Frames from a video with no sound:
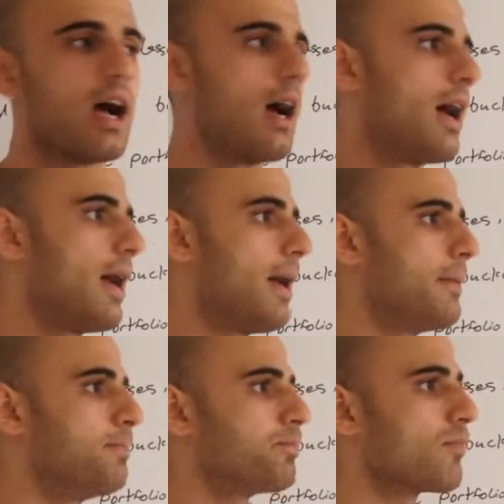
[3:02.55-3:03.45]

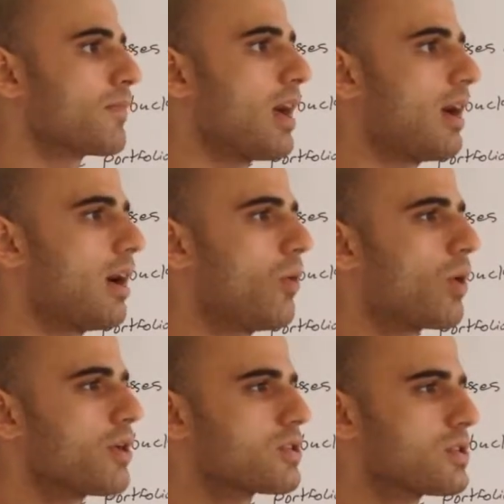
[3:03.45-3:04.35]

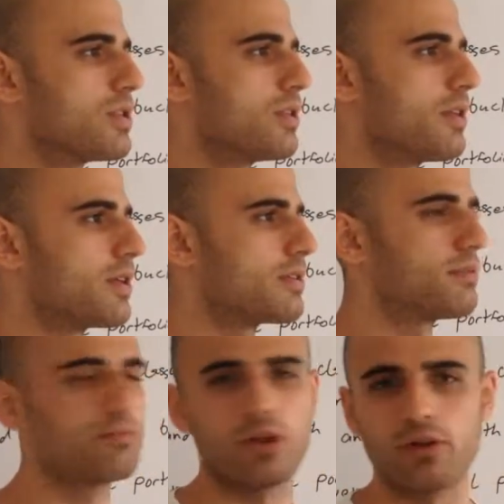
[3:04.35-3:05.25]
What else there?
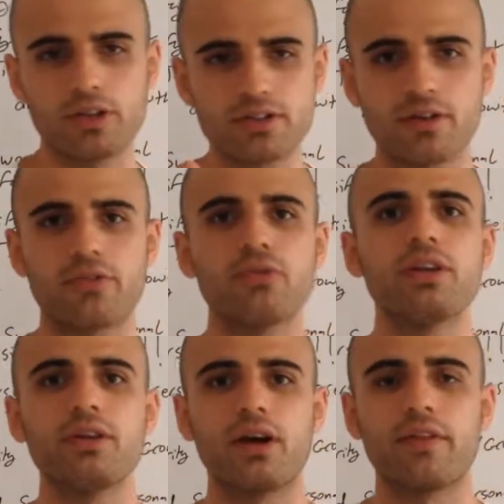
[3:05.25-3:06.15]
Well, these are the
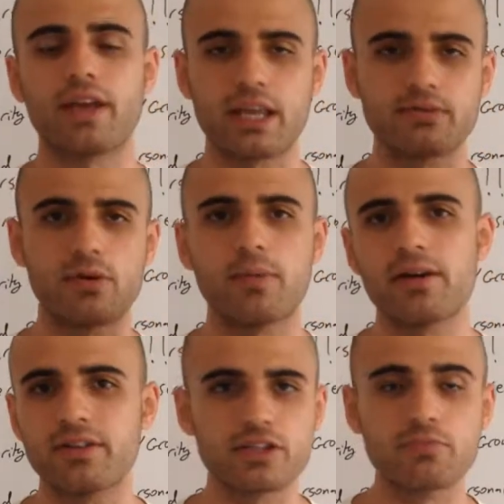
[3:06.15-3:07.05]
3 that came to my
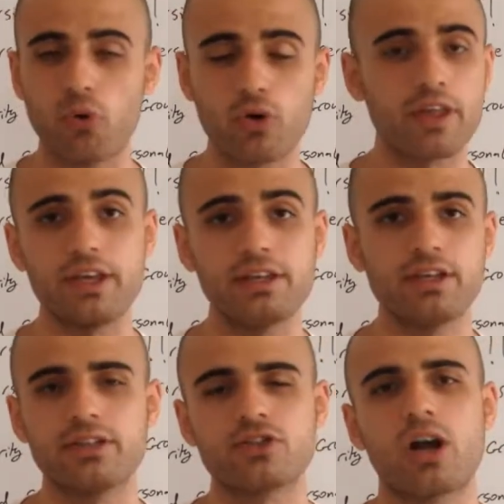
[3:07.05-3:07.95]
mind. There's more that
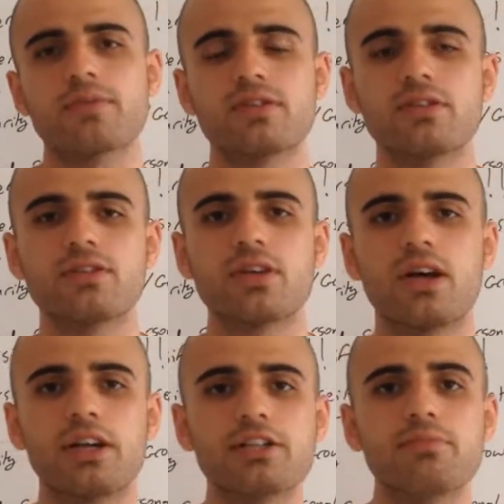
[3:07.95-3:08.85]
he describes in
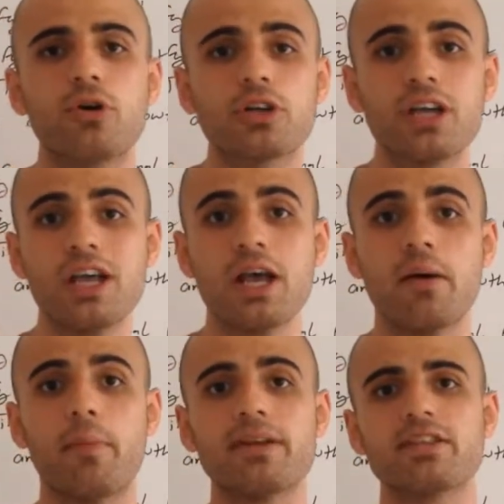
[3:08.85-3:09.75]
his book.
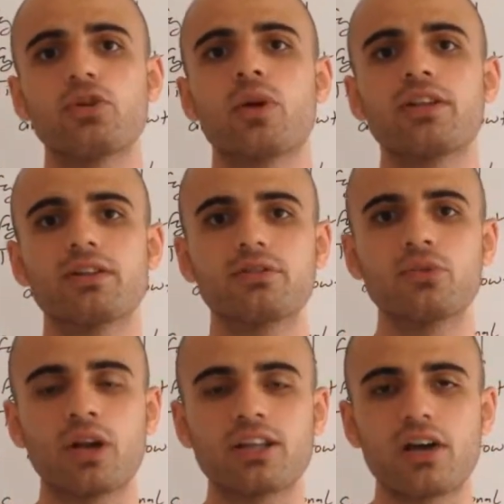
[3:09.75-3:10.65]
But basically, you
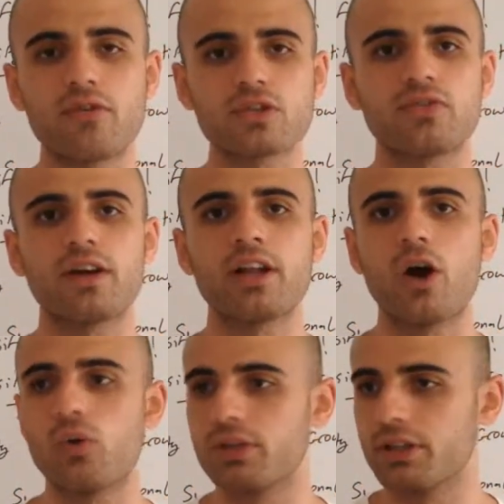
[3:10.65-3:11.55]
want to diversify
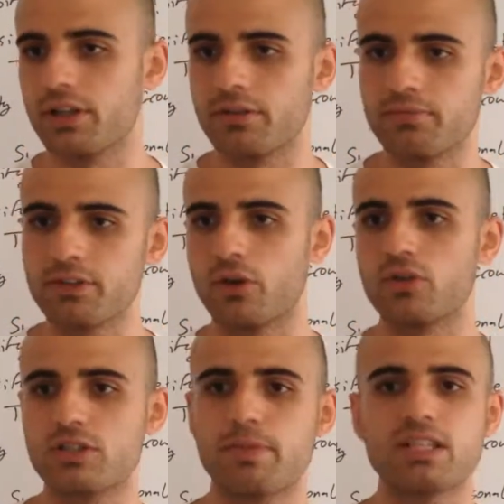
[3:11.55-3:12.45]
not only in
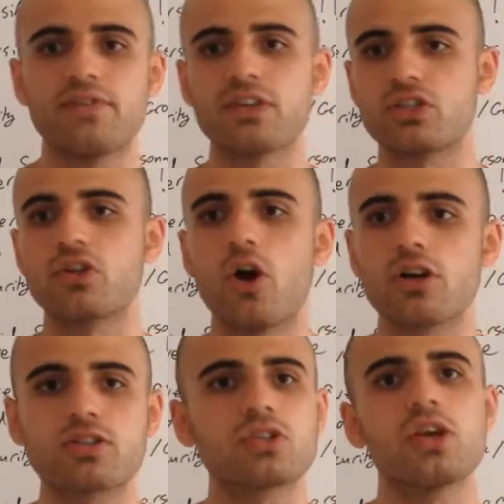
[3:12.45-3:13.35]
specific
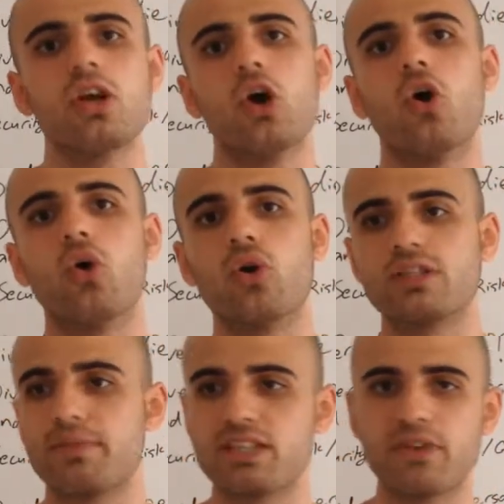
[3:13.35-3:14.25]
stocks or
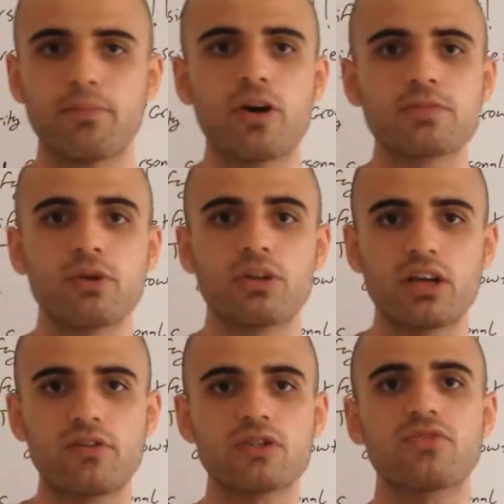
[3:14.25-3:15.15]
specific bonds, but you want
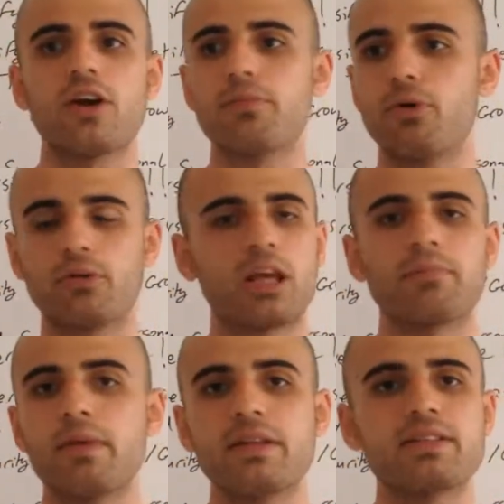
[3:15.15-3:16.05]
to diversify. Put
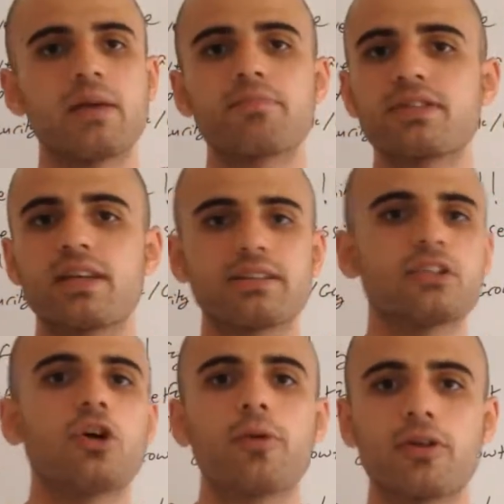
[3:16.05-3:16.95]
like maybe 10%
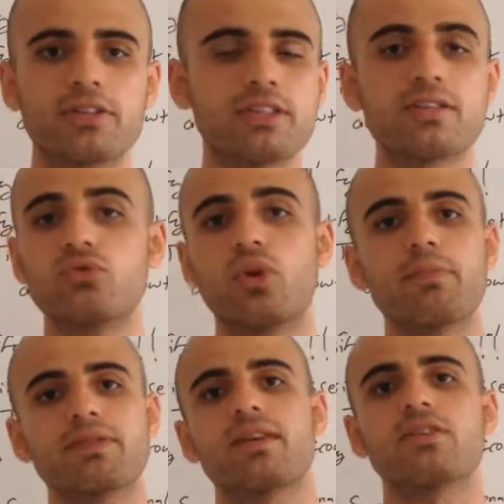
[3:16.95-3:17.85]
in commodities,
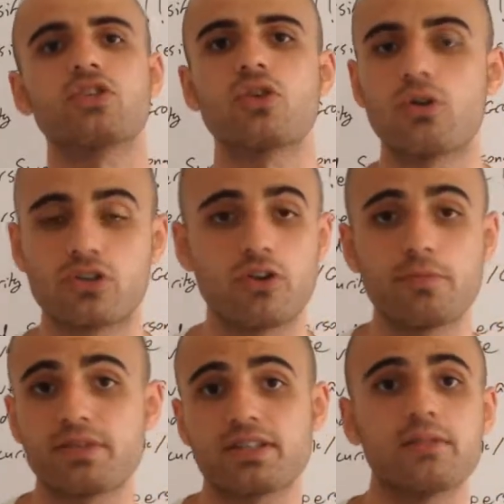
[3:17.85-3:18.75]
20% in stocks,
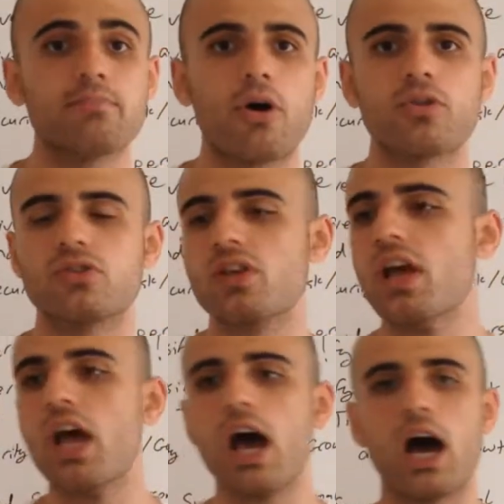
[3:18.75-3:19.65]
30% in bonds,
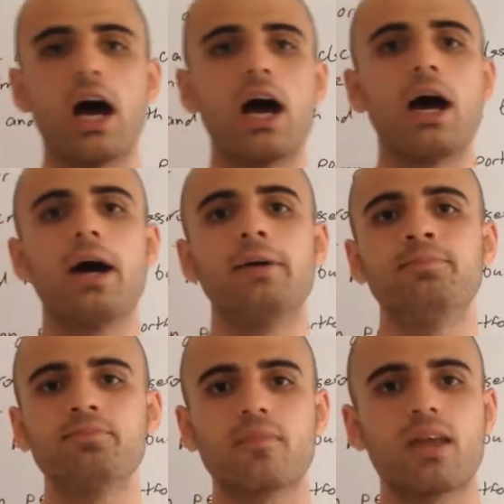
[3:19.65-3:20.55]

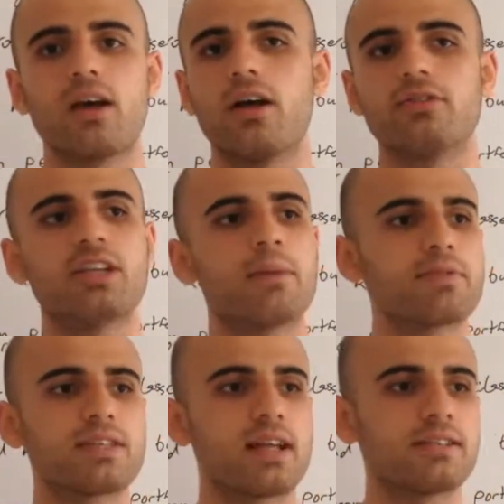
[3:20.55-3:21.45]

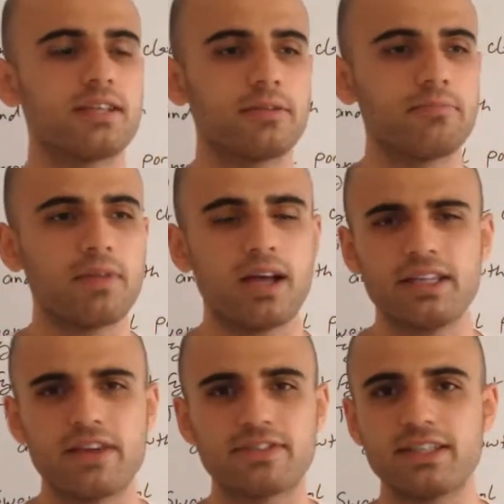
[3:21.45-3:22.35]
10% in
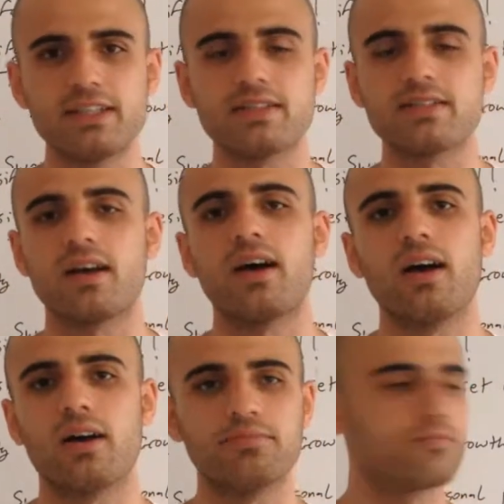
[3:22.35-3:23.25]
EFTs.
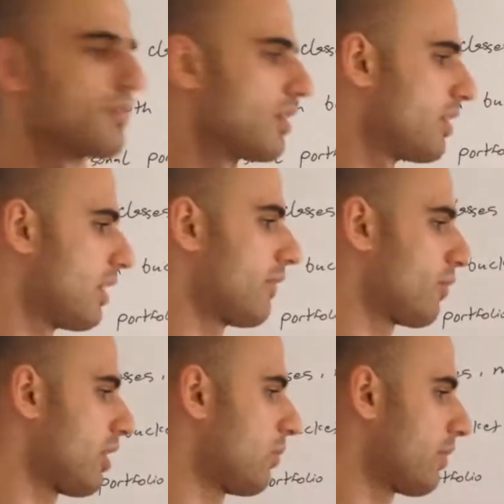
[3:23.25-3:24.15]
I
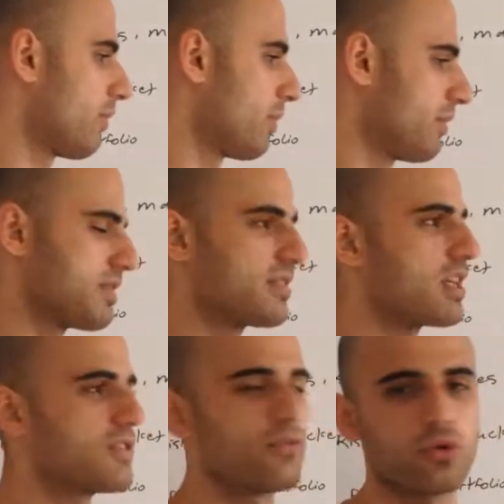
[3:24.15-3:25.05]
forgot what it
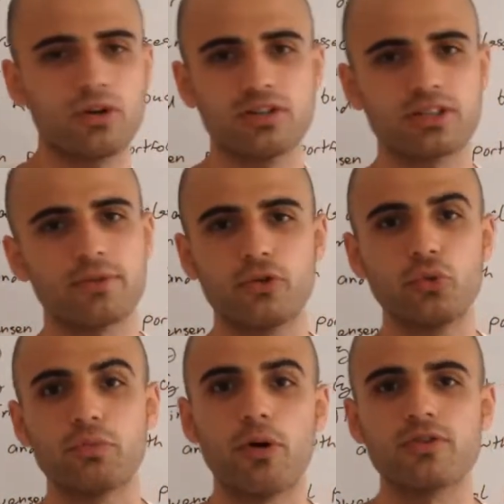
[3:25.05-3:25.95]
stands for. Something to
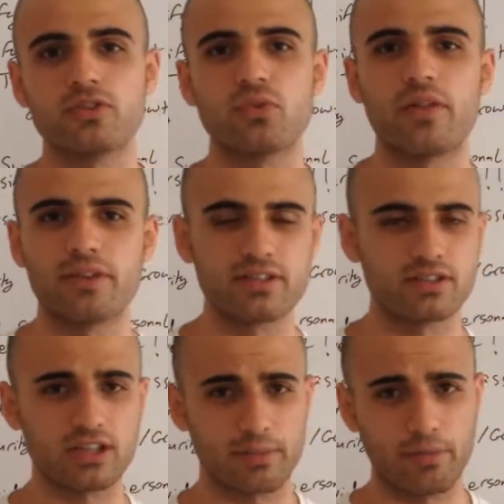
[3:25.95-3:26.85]
do with bonds. I think it's
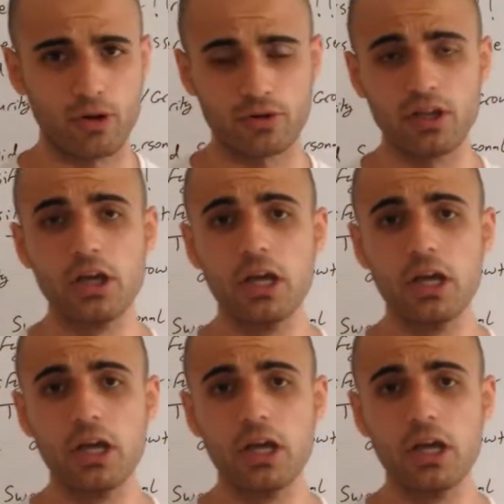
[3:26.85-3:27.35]
a type of bond.